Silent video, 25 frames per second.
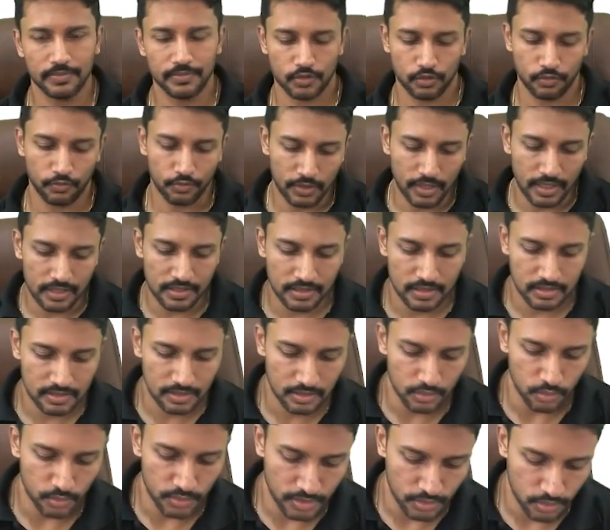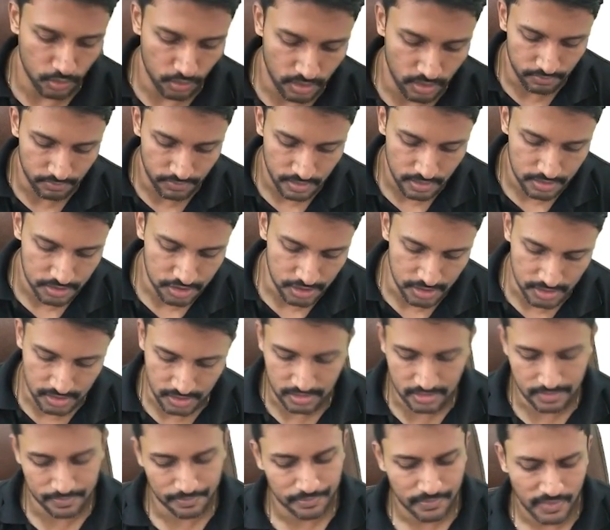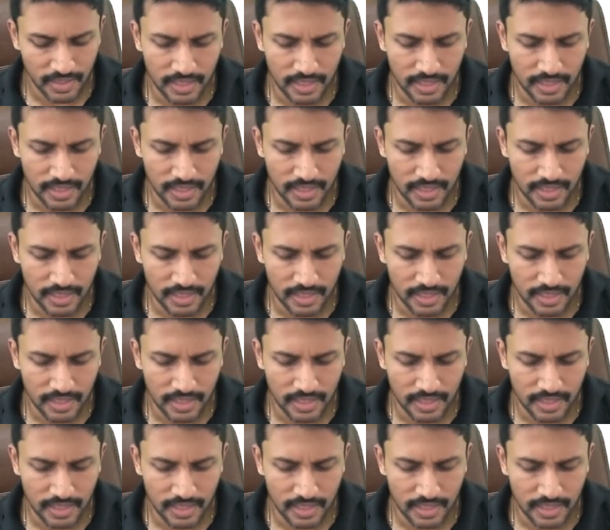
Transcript: So for that reason, you need GTs.